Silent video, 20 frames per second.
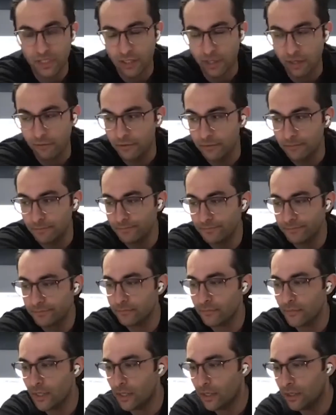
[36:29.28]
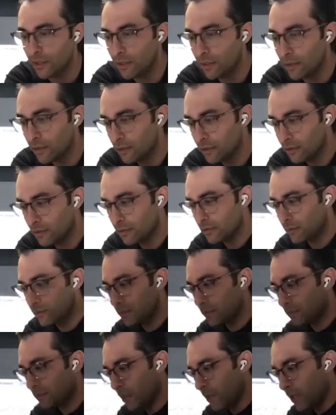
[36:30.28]
I love it.
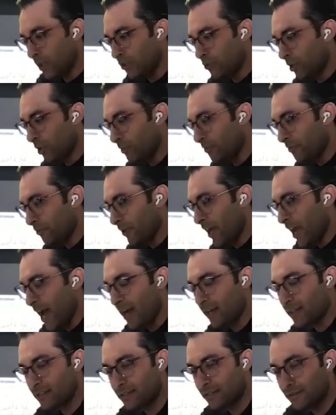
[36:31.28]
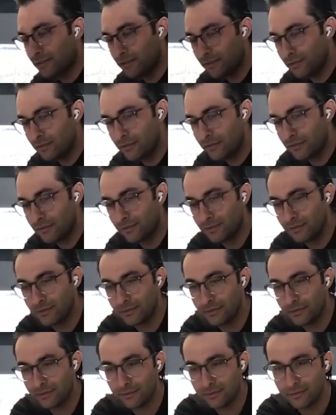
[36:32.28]
What are your top 3 hacks?
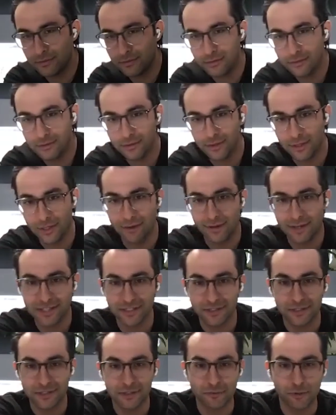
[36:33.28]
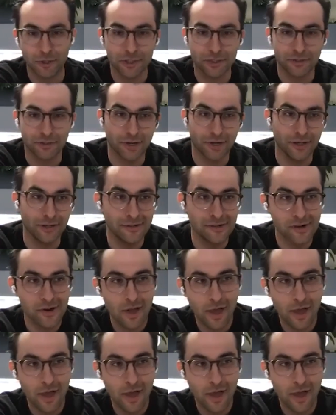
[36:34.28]
I love asking this question, right?